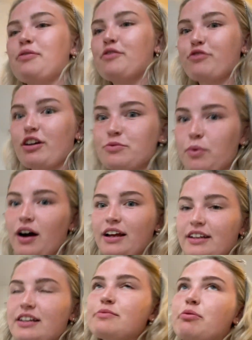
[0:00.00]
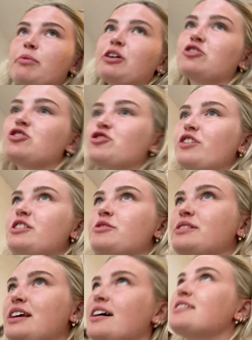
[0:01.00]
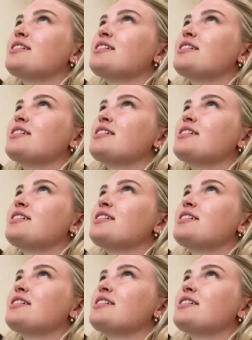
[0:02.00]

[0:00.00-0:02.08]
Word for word: of red wine and it's probably gone straight I to his head. I